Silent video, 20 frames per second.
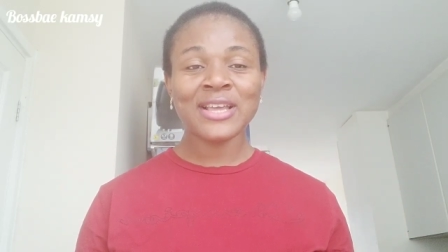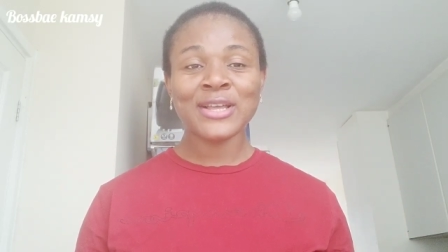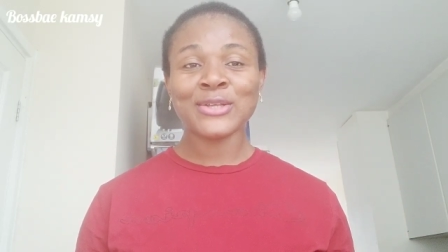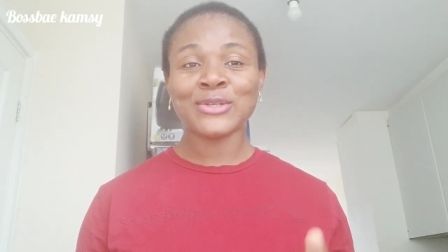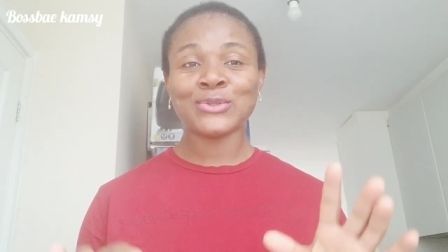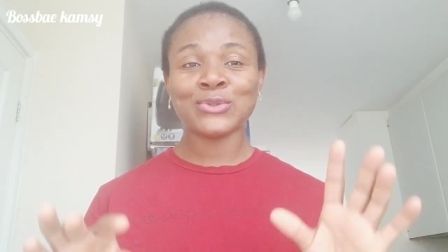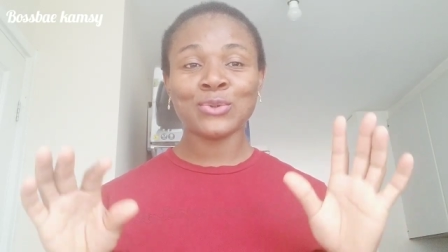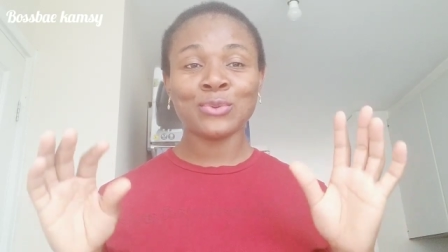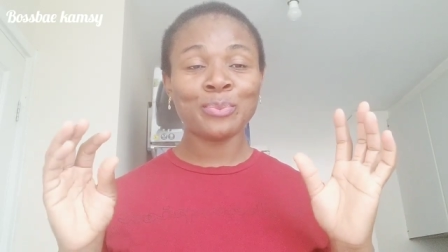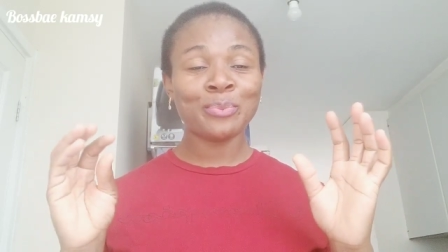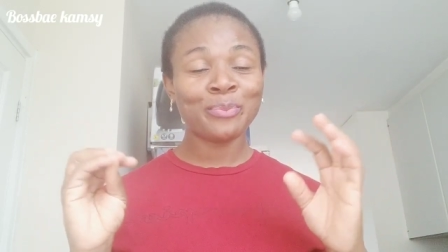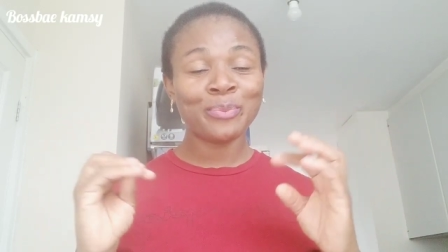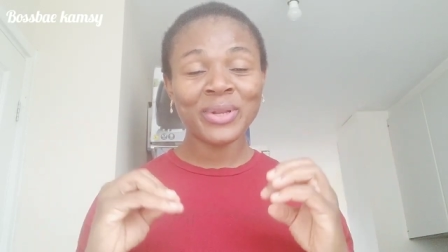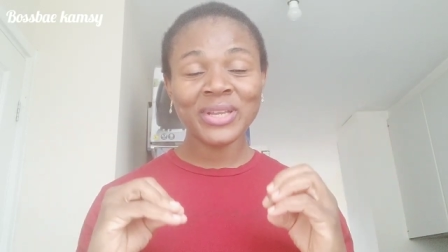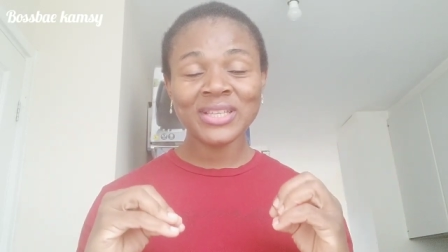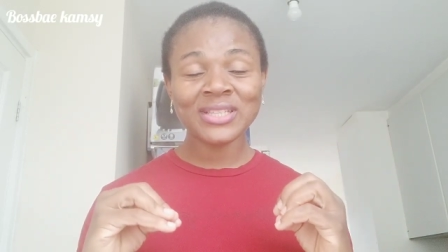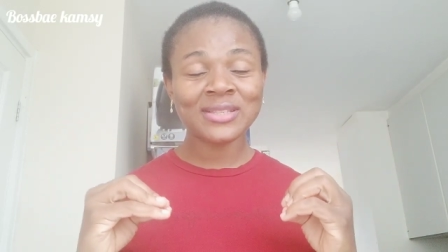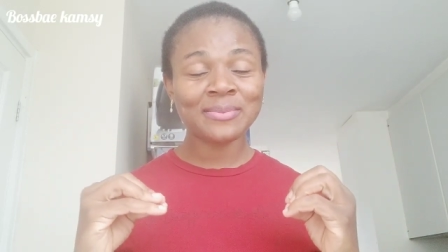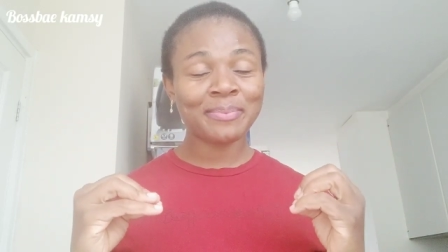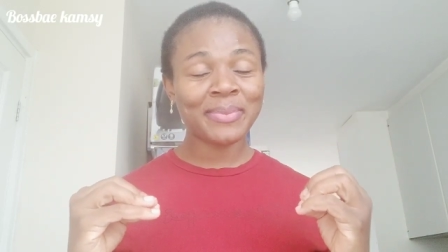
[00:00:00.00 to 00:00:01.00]
So
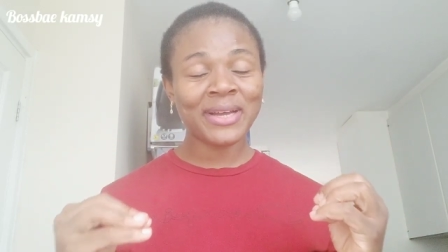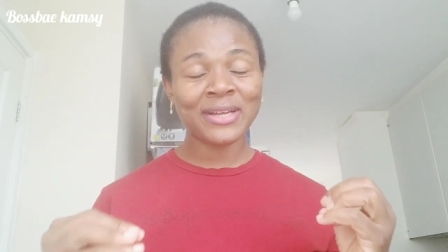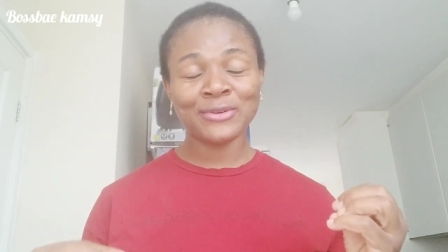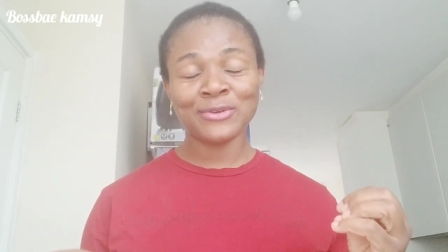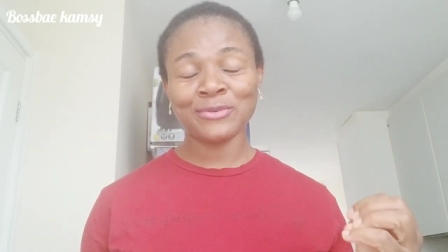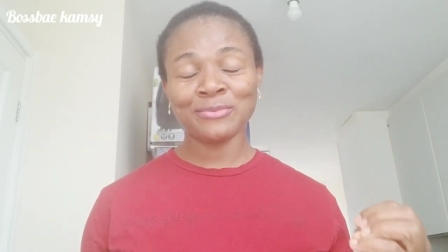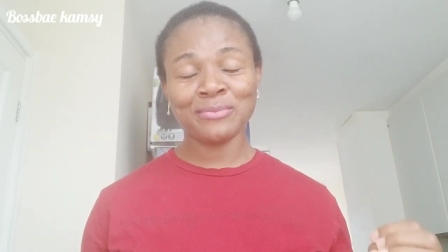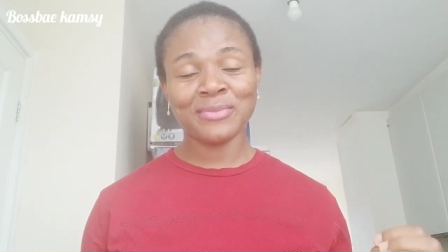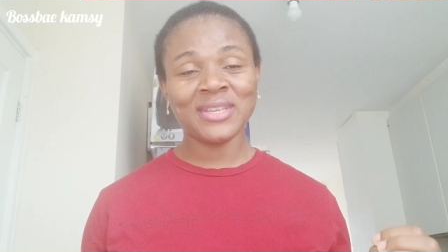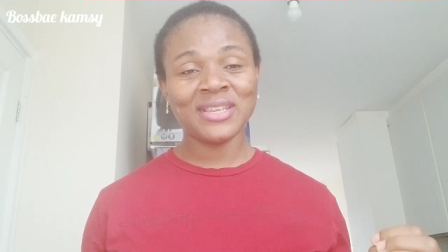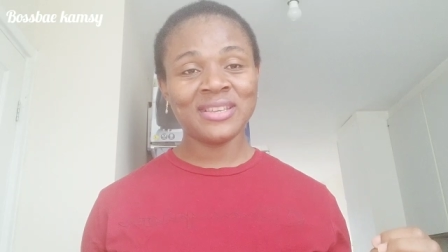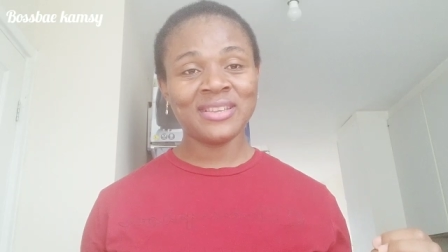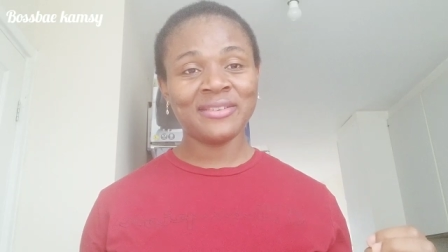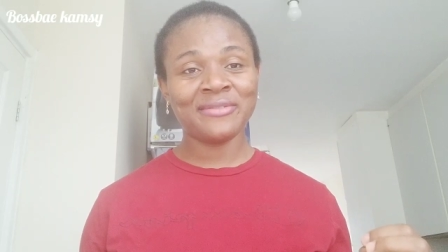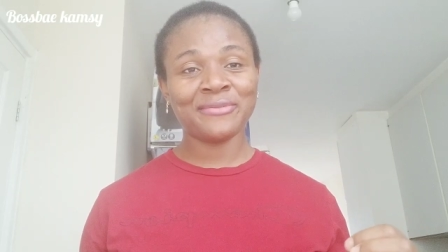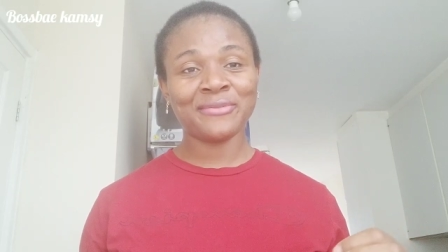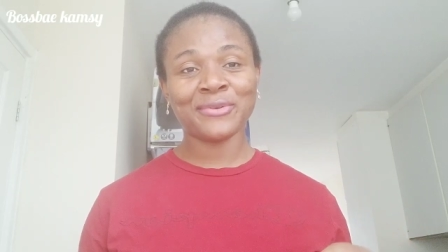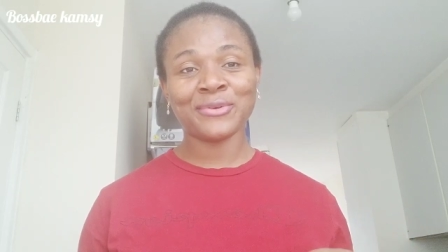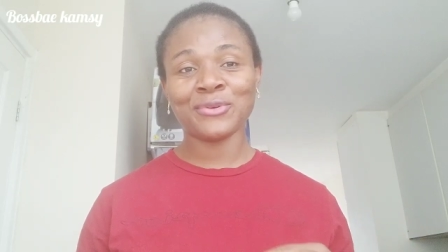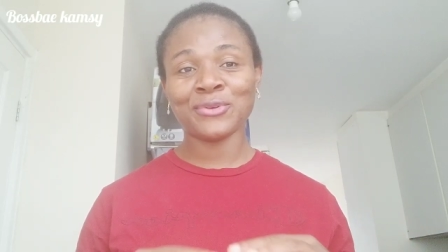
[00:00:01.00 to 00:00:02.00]
please pardon me
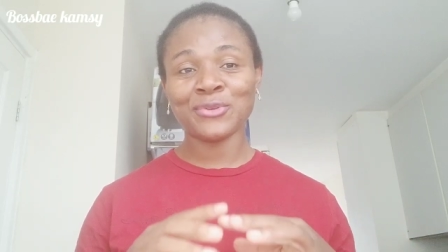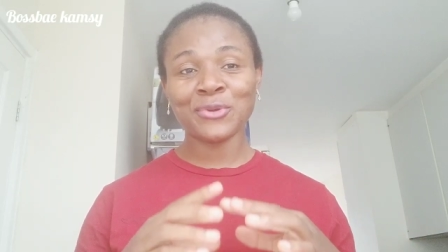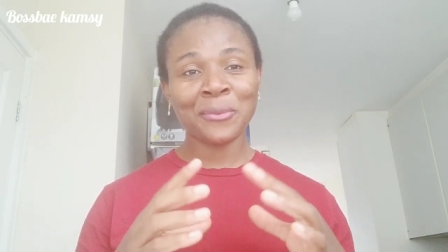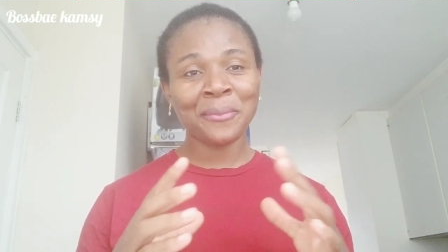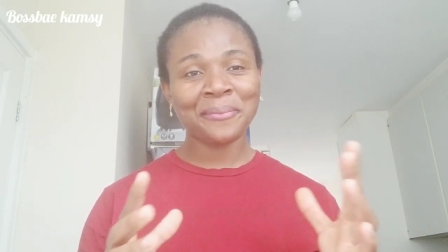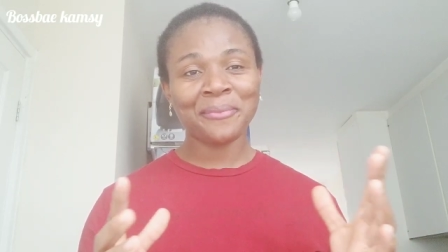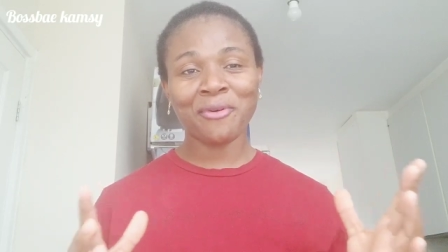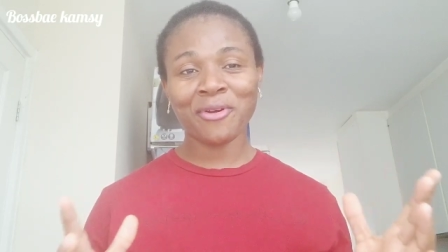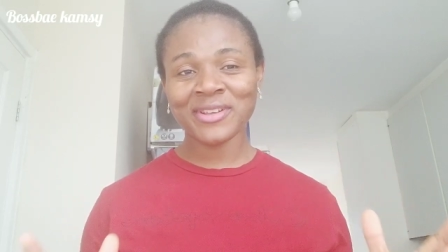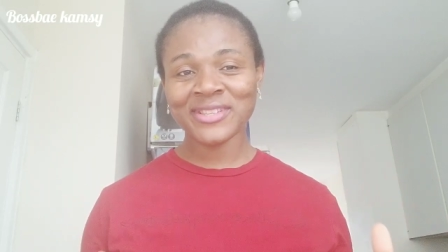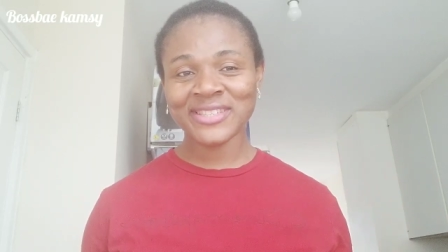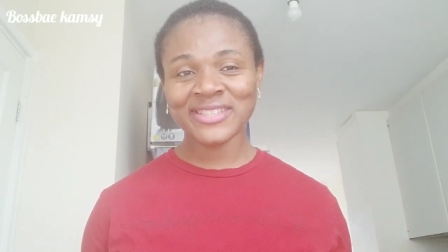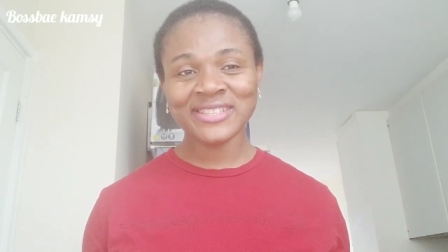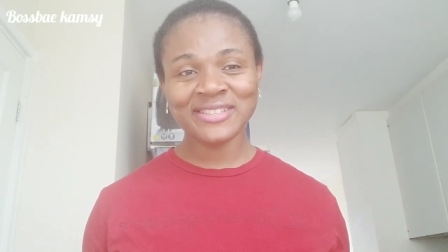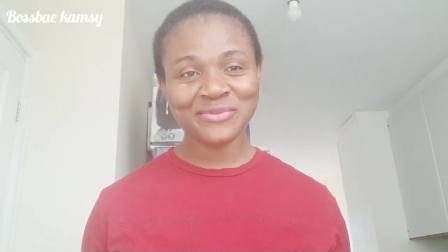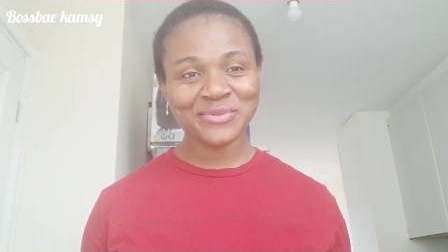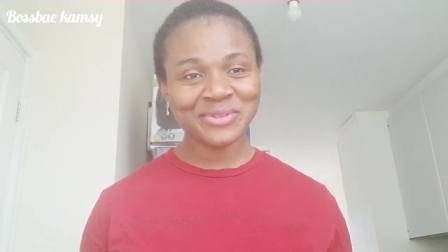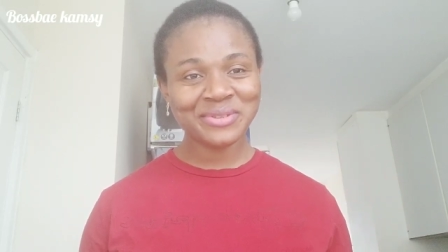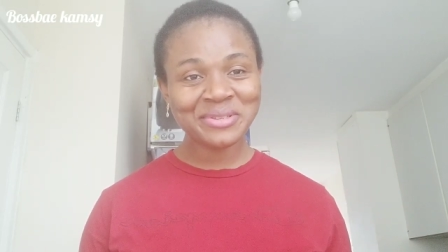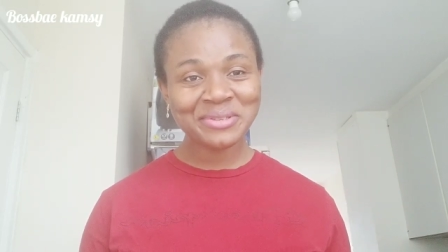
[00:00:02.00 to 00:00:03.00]
for not
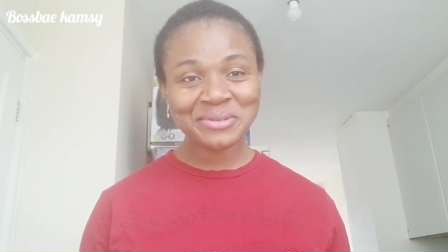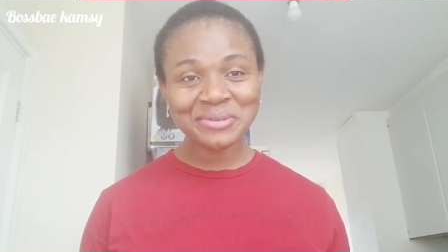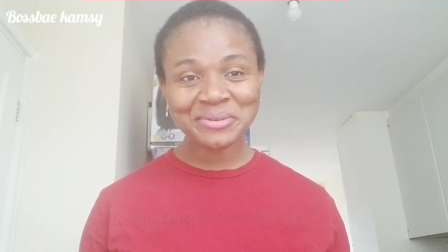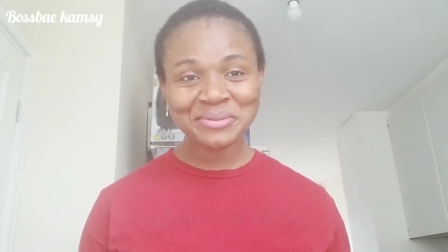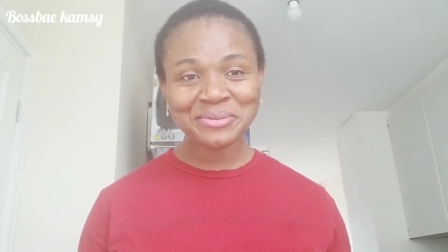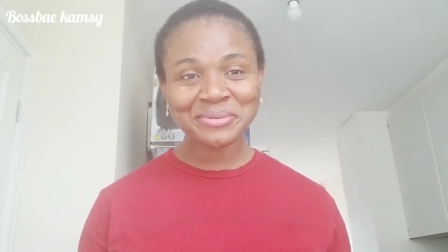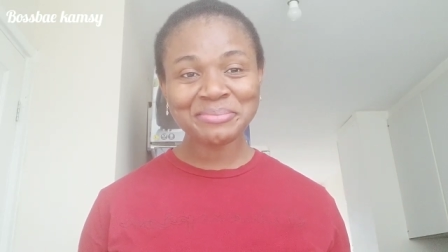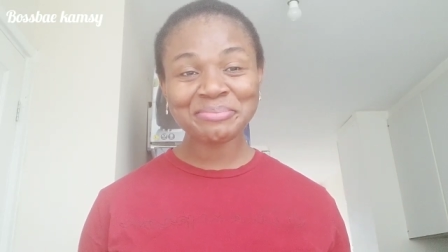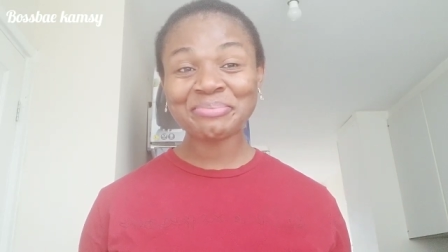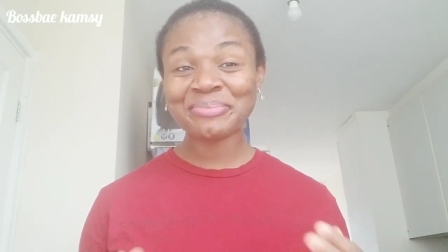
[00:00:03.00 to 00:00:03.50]
unboxing with you.